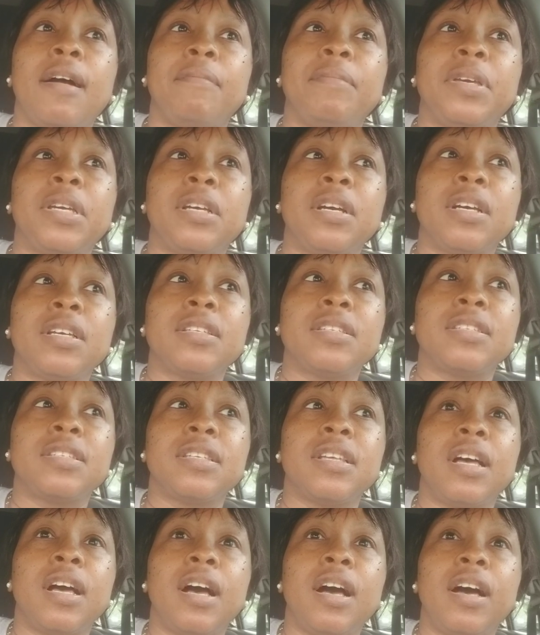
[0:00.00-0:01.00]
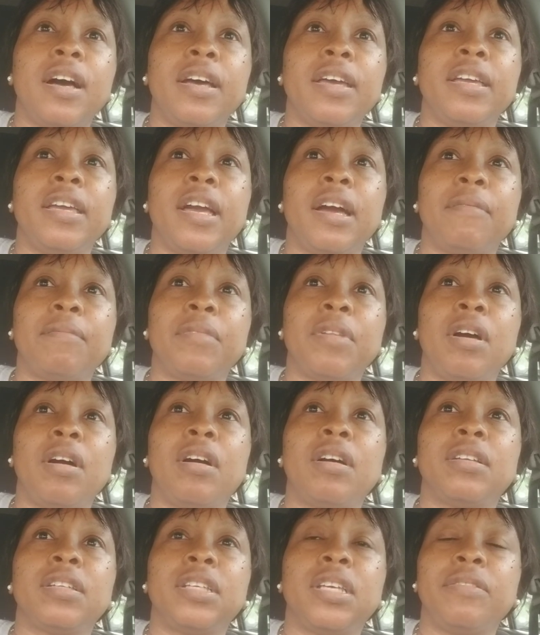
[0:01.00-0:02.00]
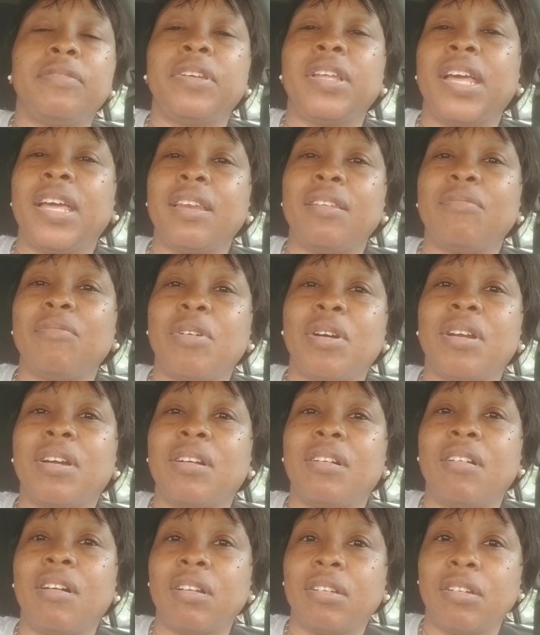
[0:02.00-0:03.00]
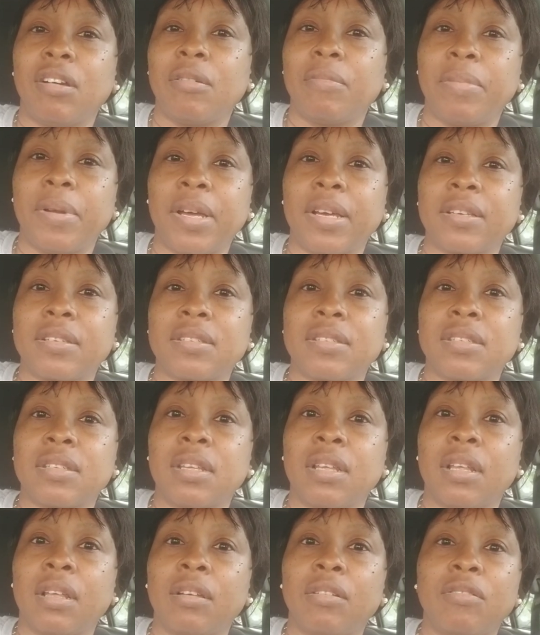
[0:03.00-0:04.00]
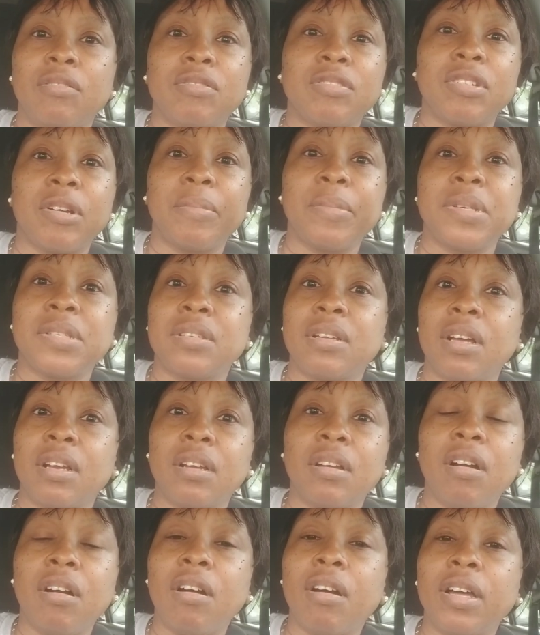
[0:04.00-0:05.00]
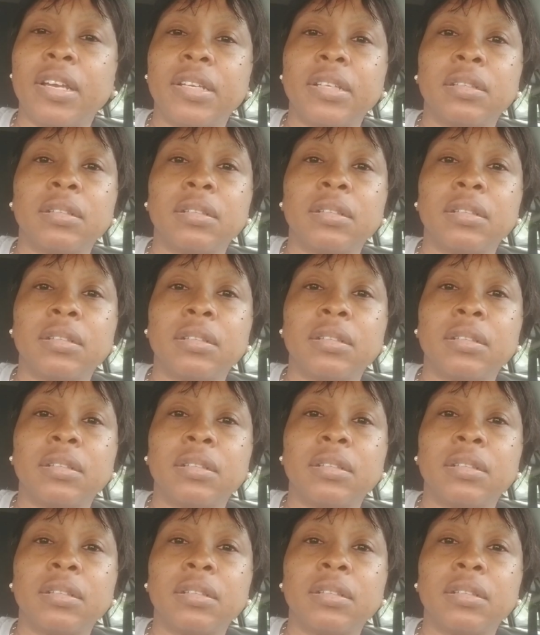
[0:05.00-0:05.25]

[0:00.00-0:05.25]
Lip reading: because I am not giving anyone a god complex. Coach Stormy is not a god.